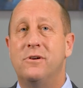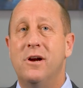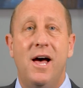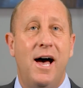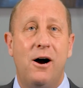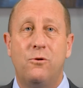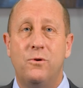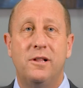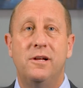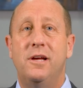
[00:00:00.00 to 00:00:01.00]
or how
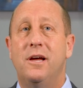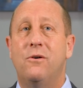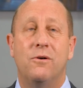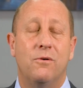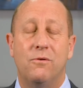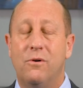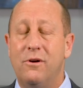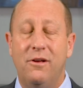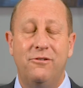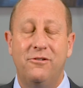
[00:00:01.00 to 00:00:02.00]
quickly, or
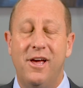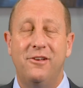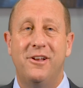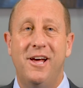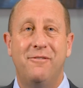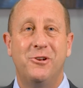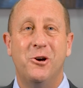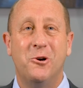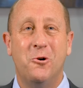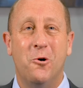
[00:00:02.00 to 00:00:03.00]
is this case going to have to go
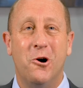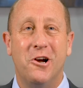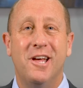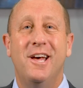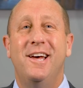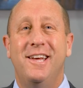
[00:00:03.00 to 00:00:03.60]
to court,